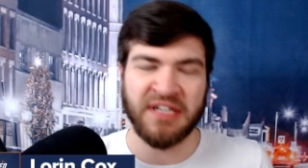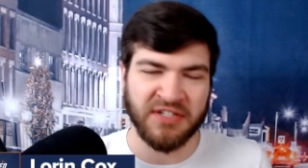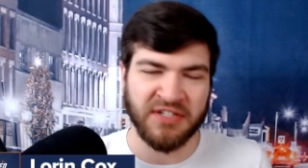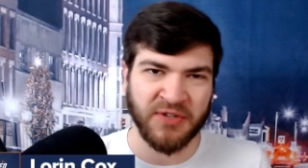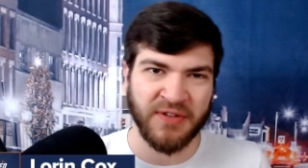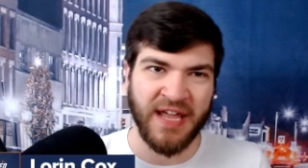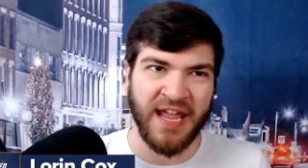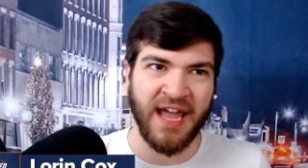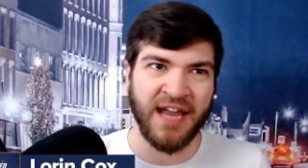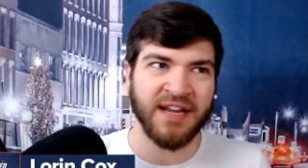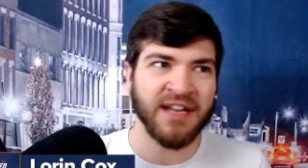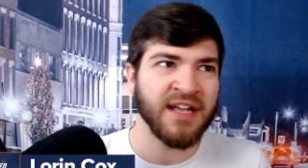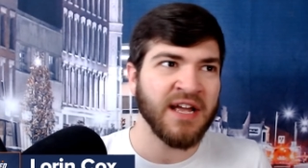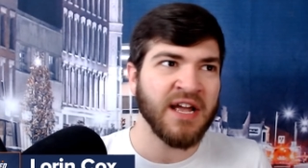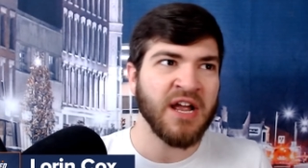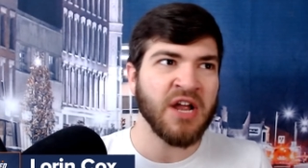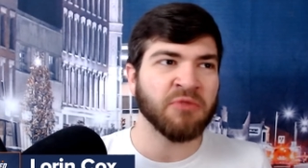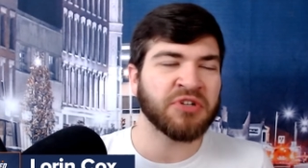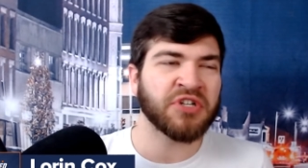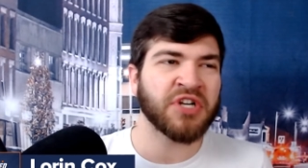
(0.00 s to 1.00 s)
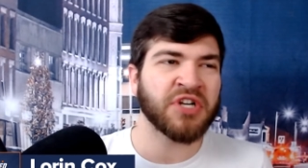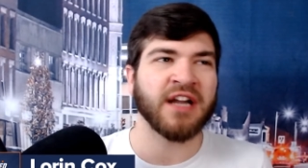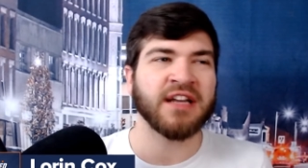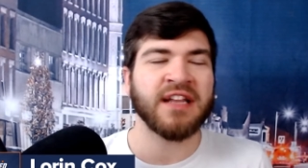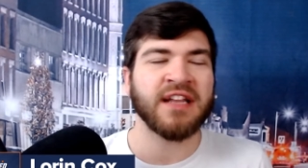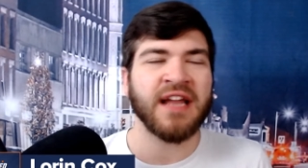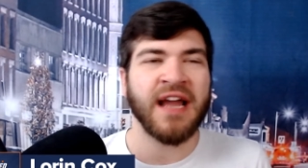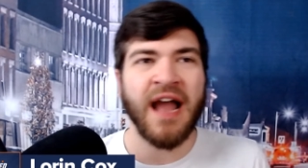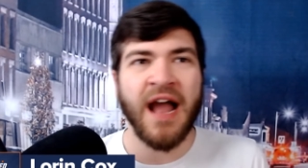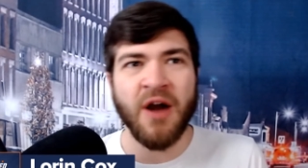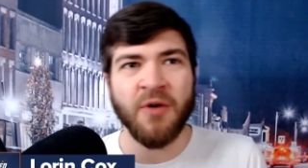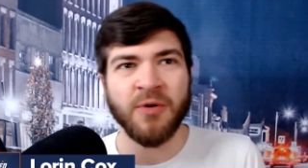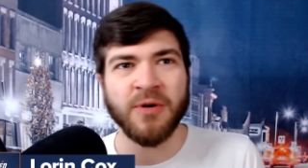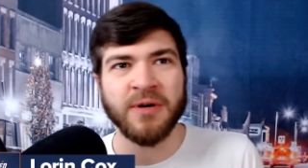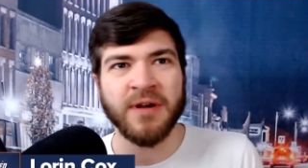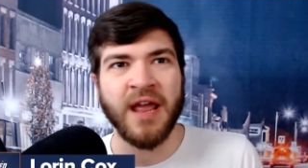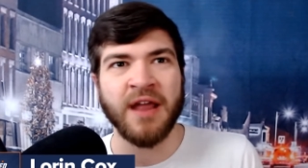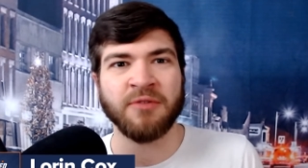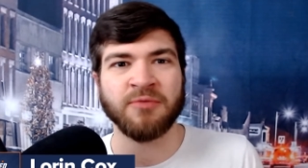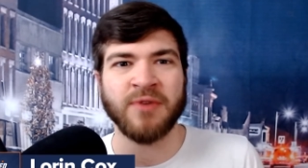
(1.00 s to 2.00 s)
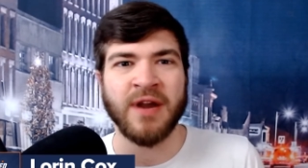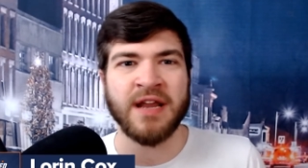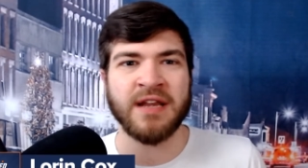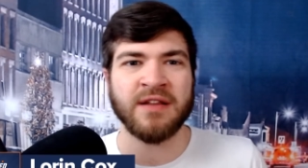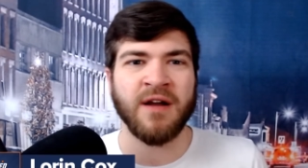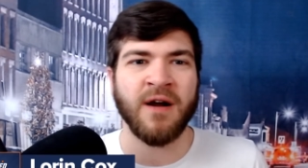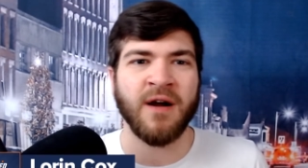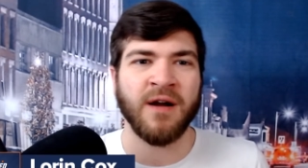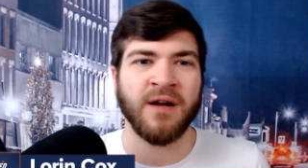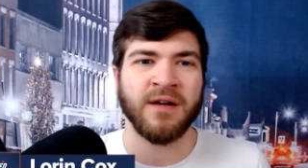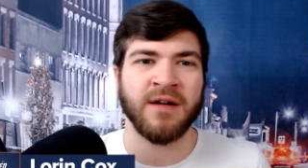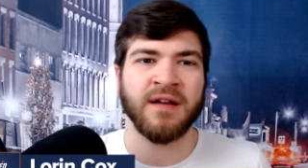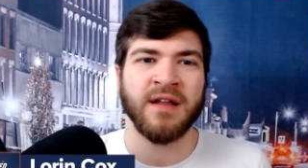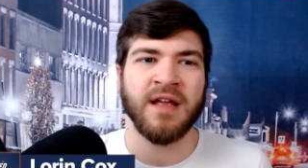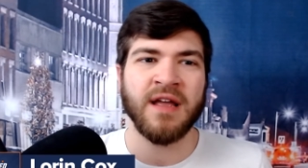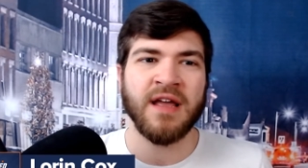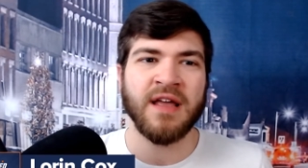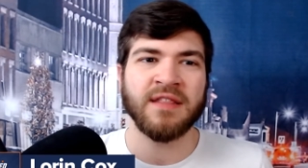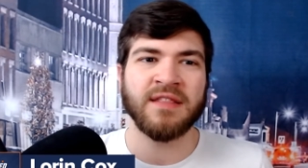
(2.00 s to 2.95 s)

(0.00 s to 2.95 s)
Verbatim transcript: And so they had Rashad Coward at right guard.